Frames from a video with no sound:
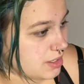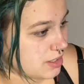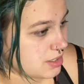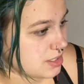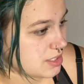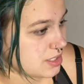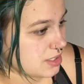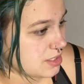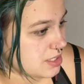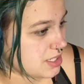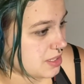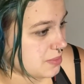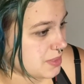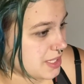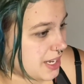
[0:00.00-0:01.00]
Still
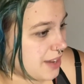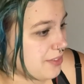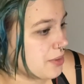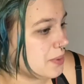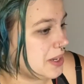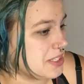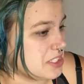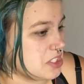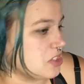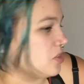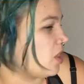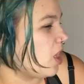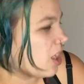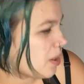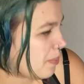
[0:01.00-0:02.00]
seems that everyone has a
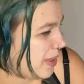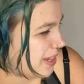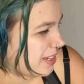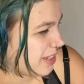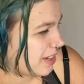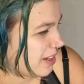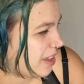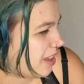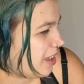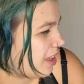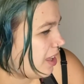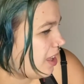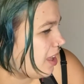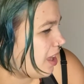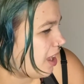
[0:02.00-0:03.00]
strong opinion
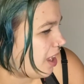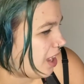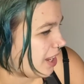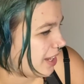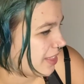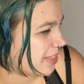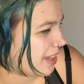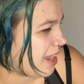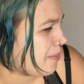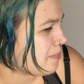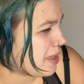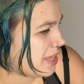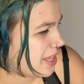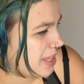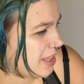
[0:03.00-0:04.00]
on it that I'm
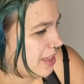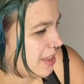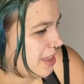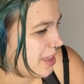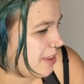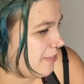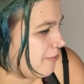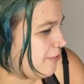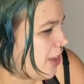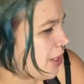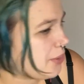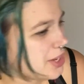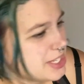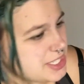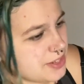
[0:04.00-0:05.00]
making it
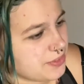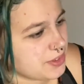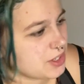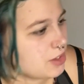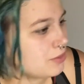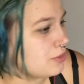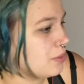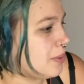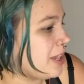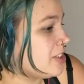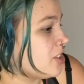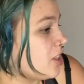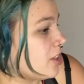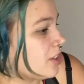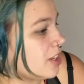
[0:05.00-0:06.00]
very difficult for my
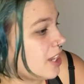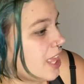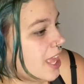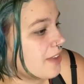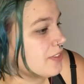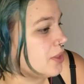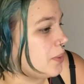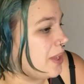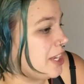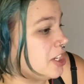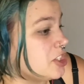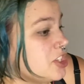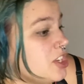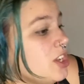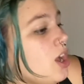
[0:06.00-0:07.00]
daughter to have the wedding
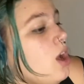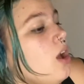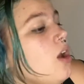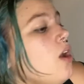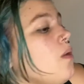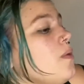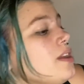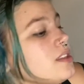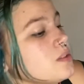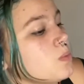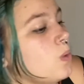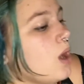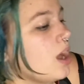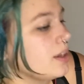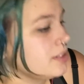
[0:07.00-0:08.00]
she always
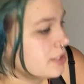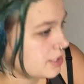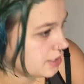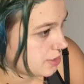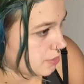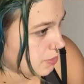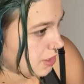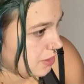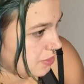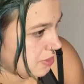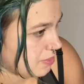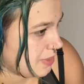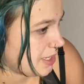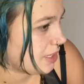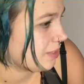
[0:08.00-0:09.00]
wanted when it would
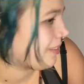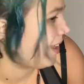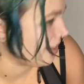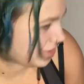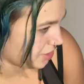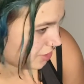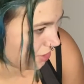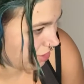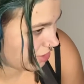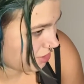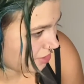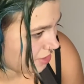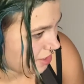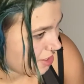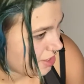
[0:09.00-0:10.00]
mean a lot to her.
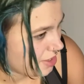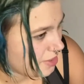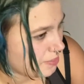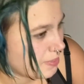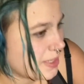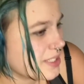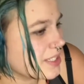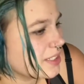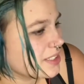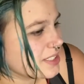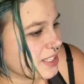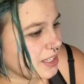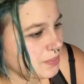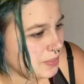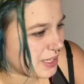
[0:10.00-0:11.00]
My son is
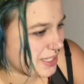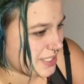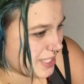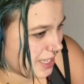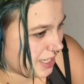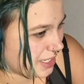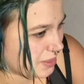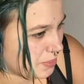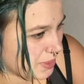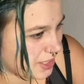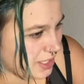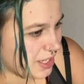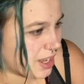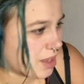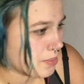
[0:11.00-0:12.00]
on my side, but the
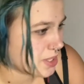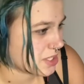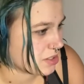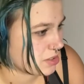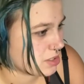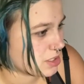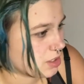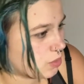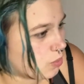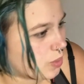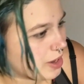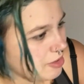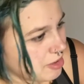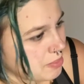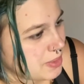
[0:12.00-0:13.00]
comments are still
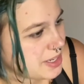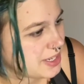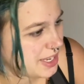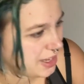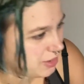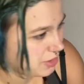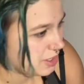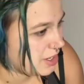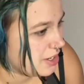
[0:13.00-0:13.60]
wearing me down.